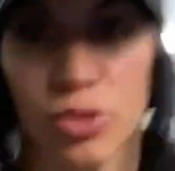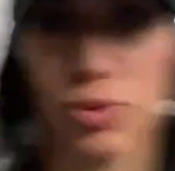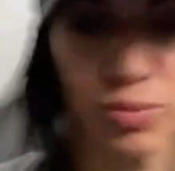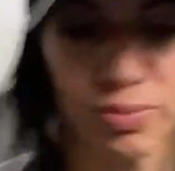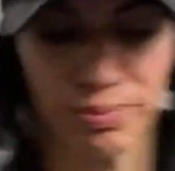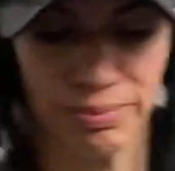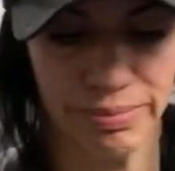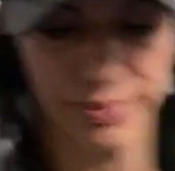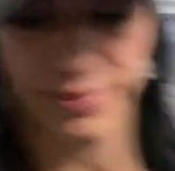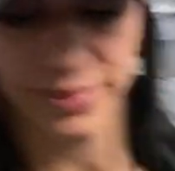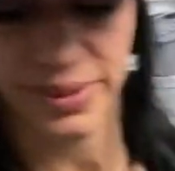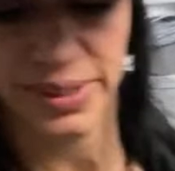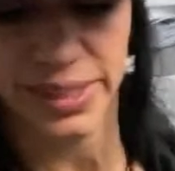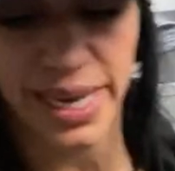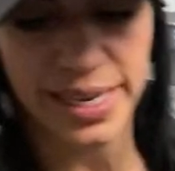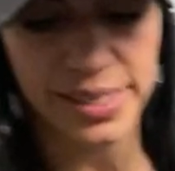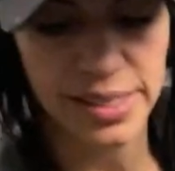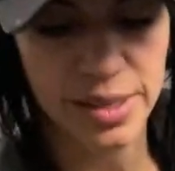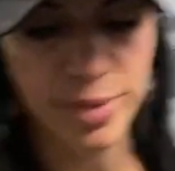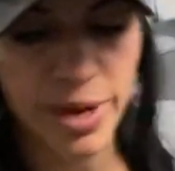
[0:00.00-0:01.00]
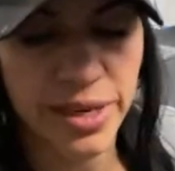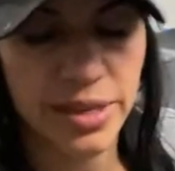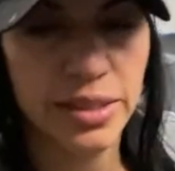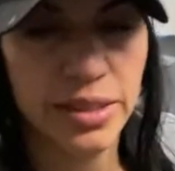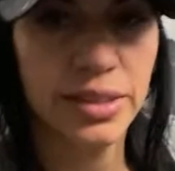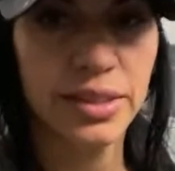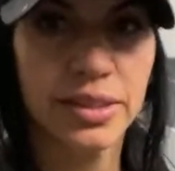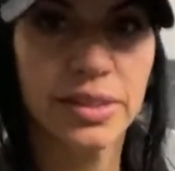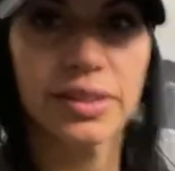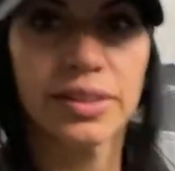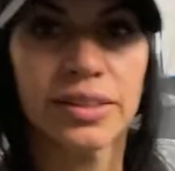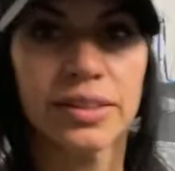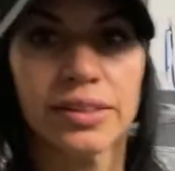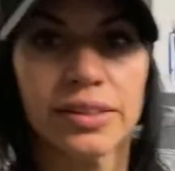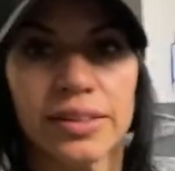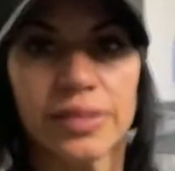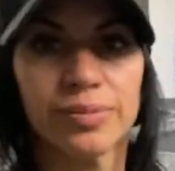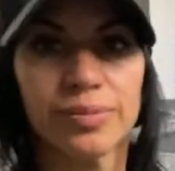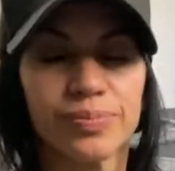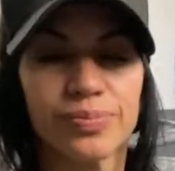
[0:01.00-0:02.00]
Oh, guys, come on.
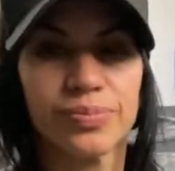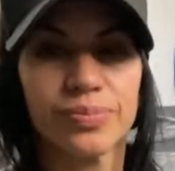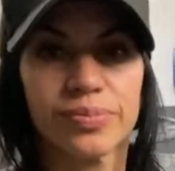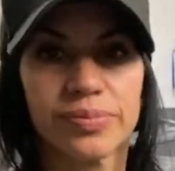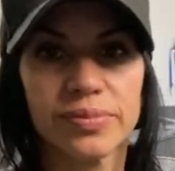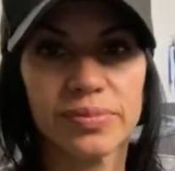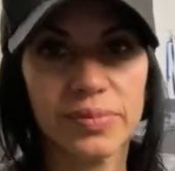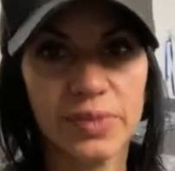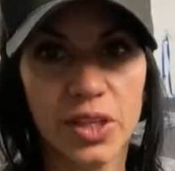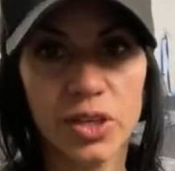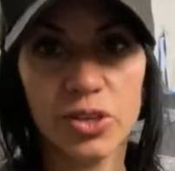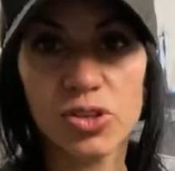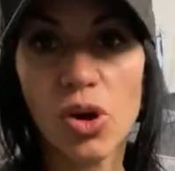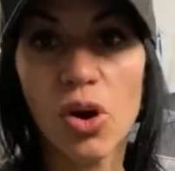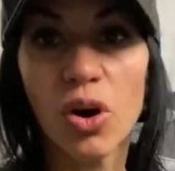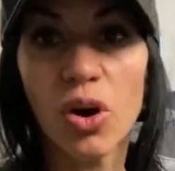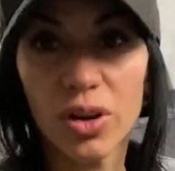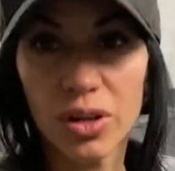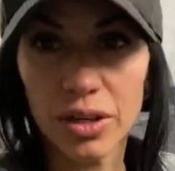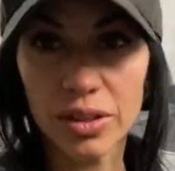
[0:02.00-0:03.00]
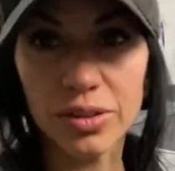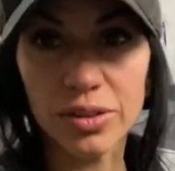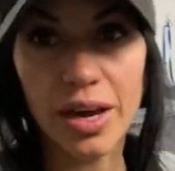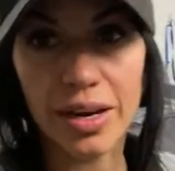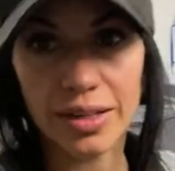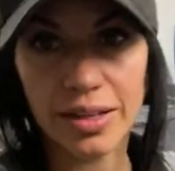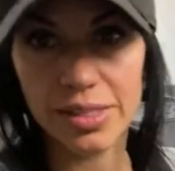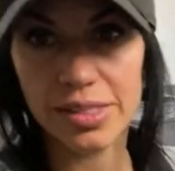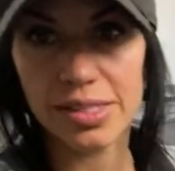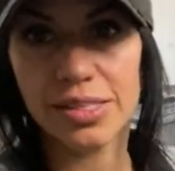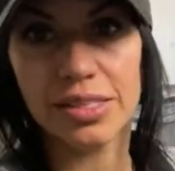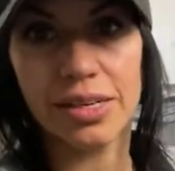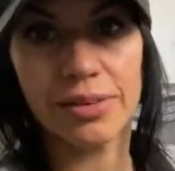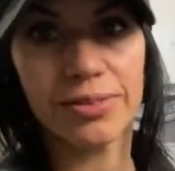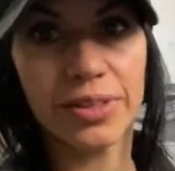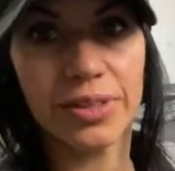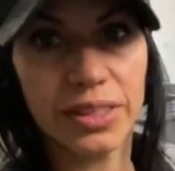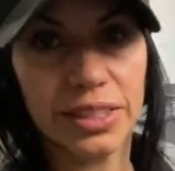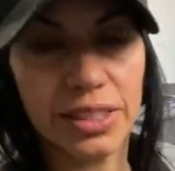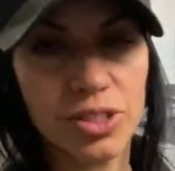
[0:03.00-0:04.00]
There's a lot of this stuff
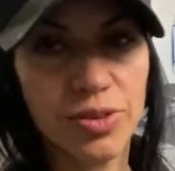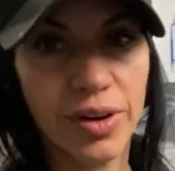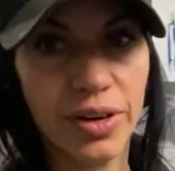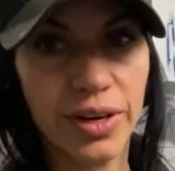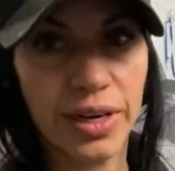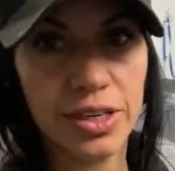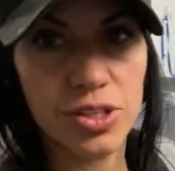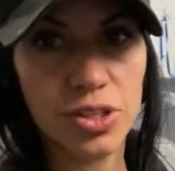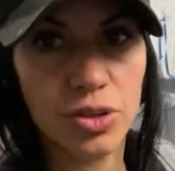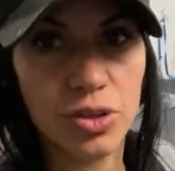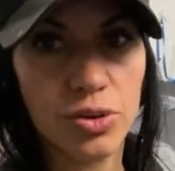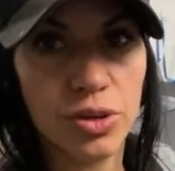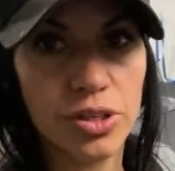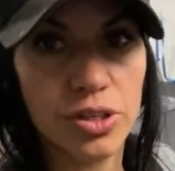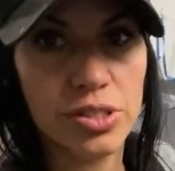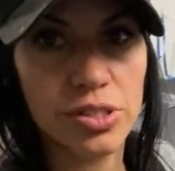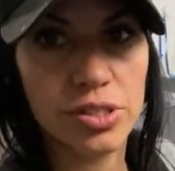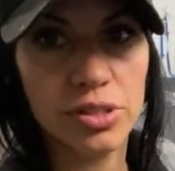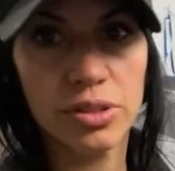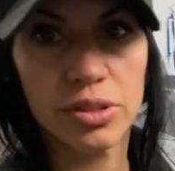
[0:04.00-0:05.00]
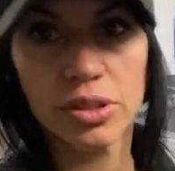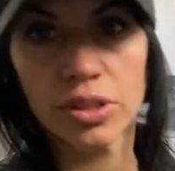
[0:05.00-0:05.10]
in the Leash Foundation course.